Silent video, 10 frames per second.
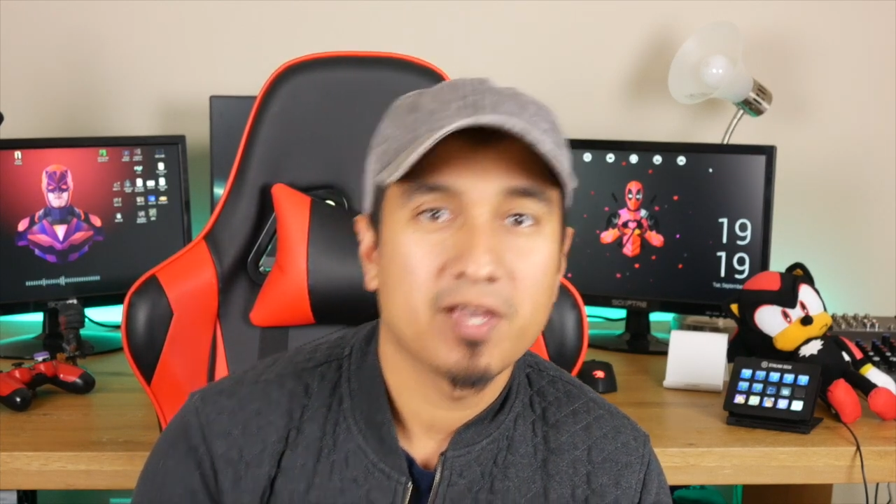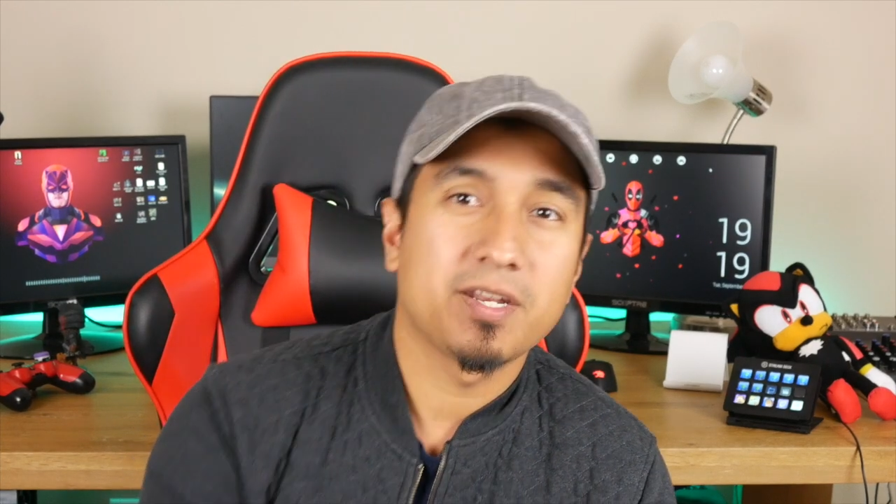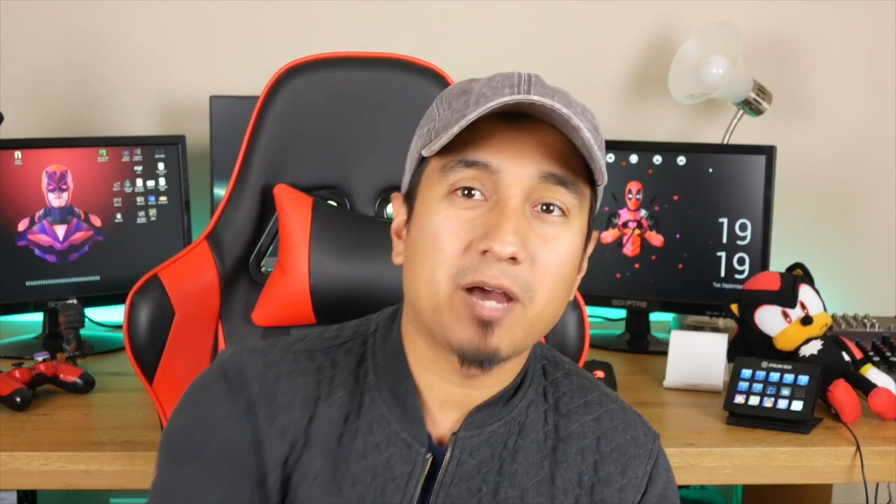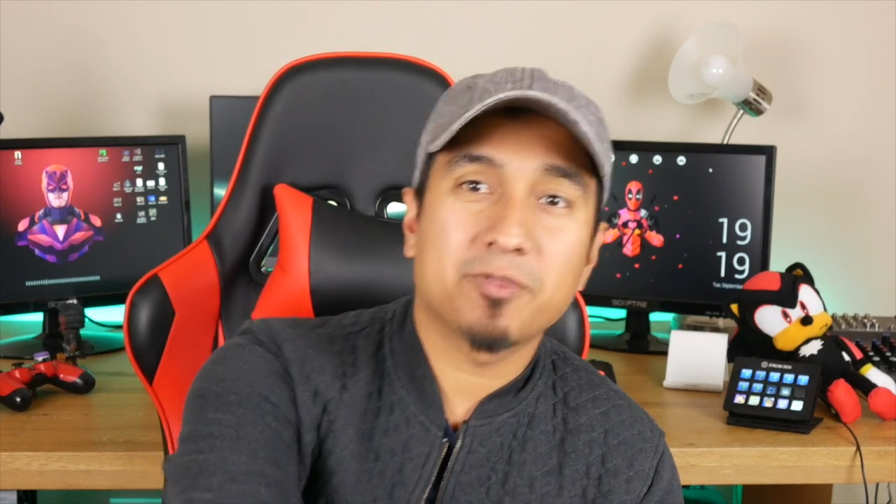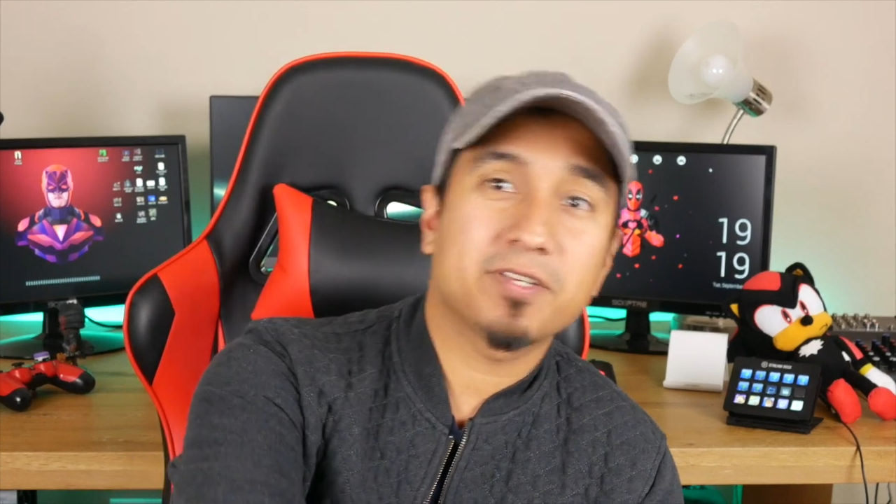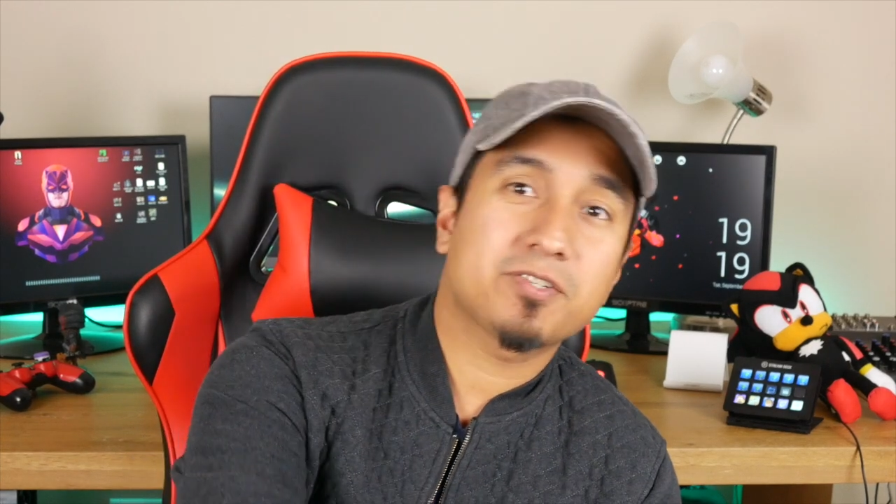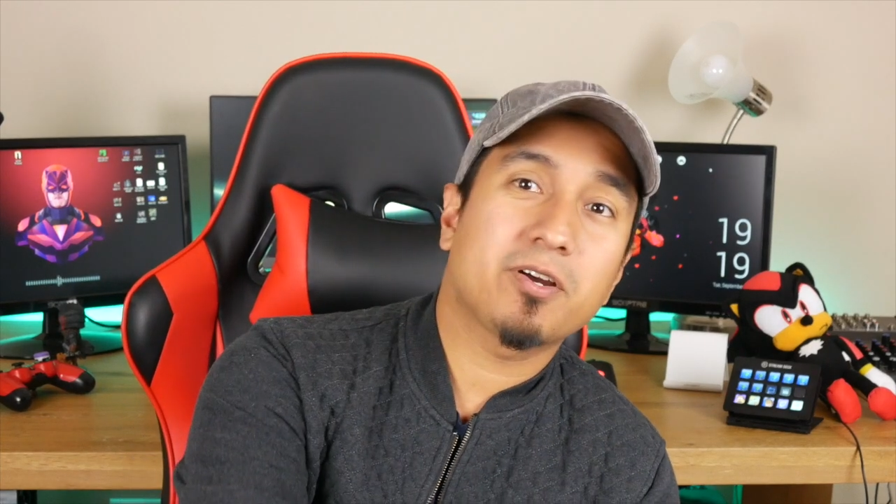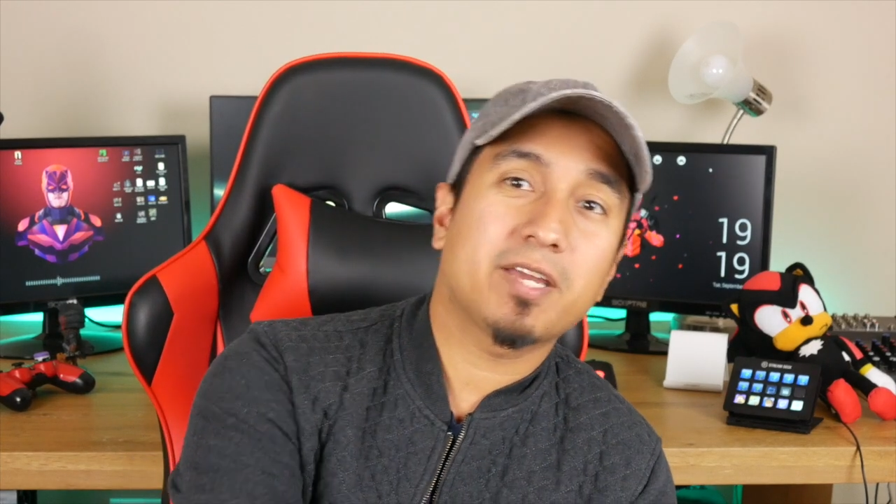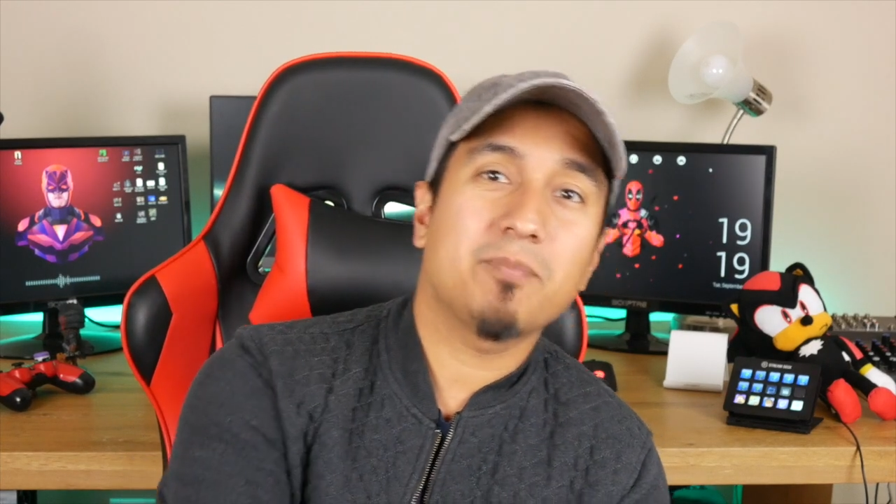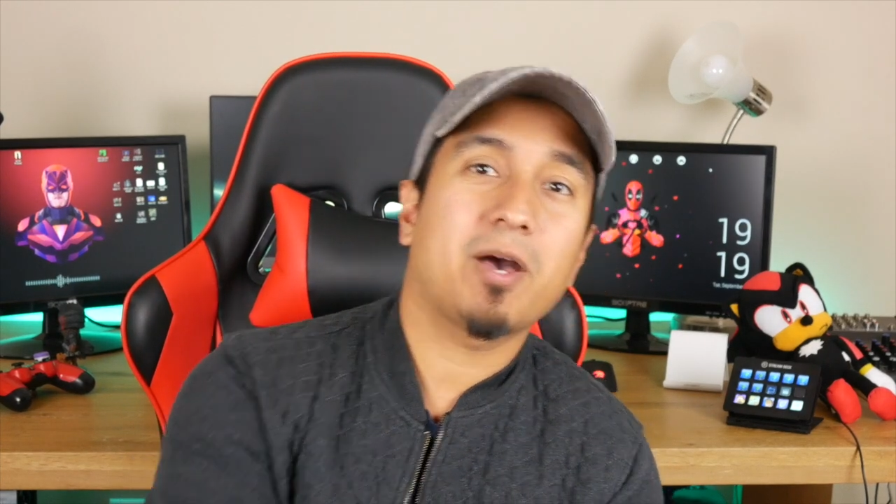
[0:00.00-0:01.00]
Now, when this
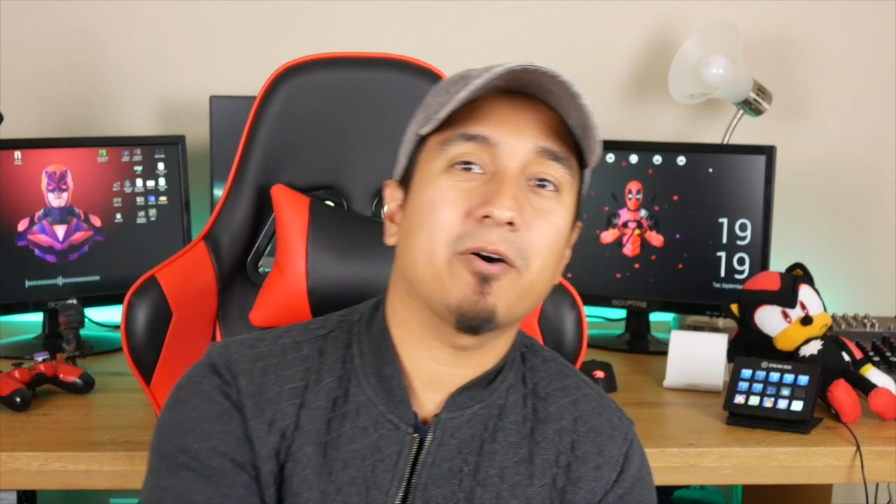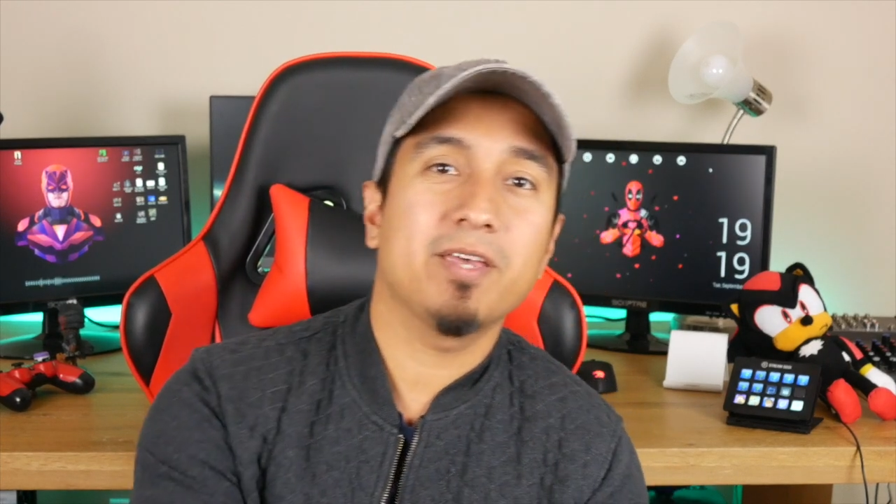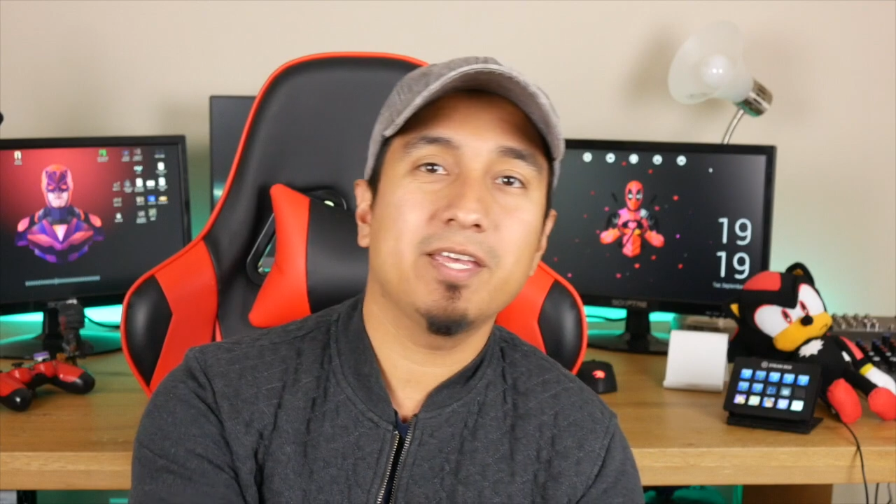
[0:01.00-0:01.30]
song came out,